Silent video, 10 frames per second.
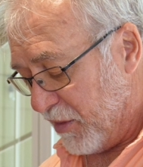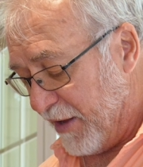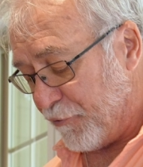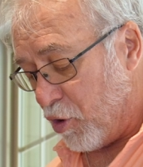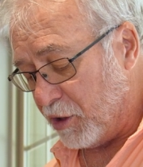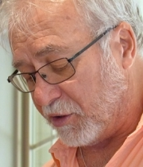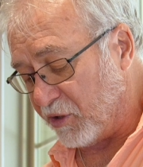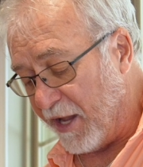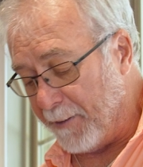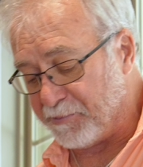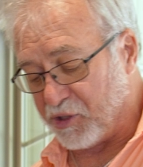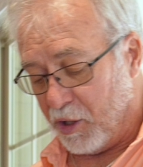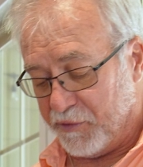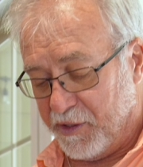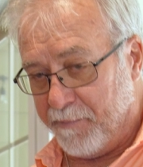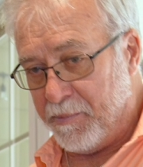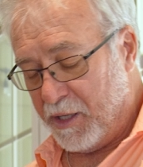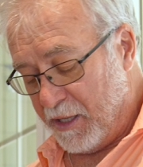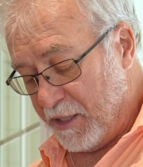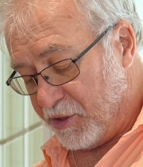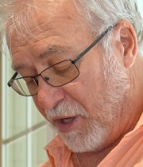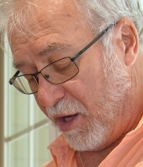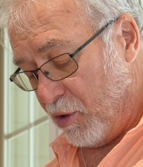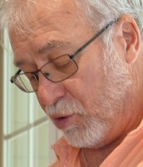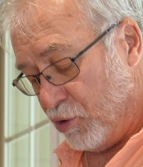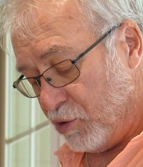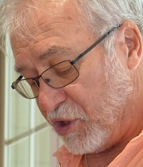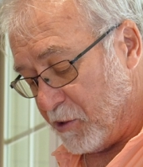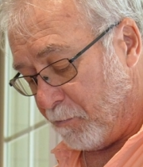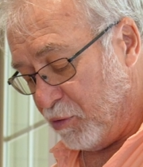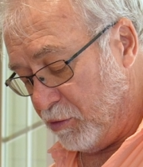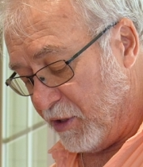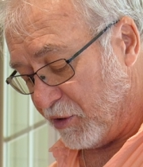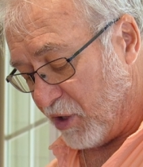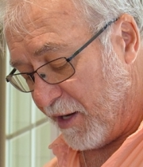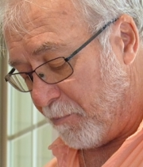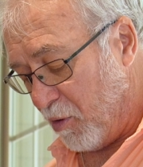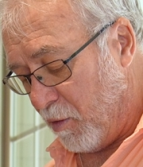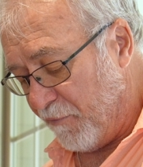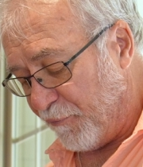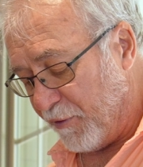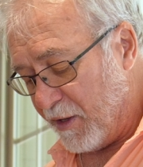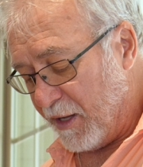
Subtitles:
They've got tapes on them, so you just pull the tape off.